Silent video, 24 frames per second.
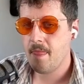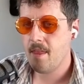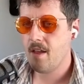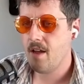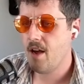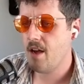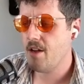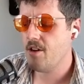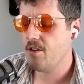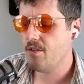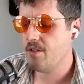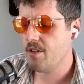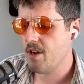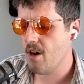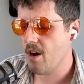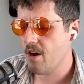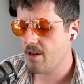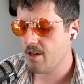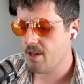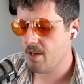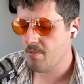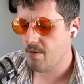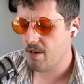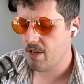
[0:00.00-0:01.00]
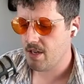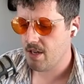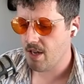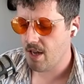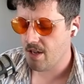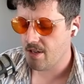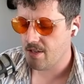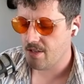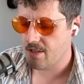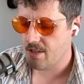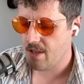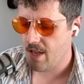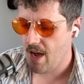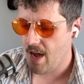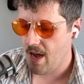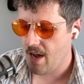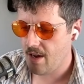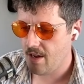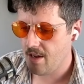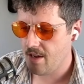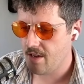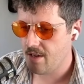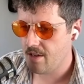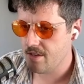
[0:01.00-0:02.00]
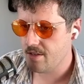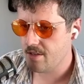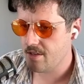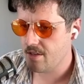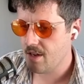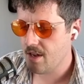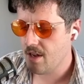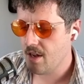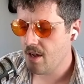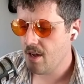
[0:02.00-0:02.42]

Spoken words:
I know the argument against that is,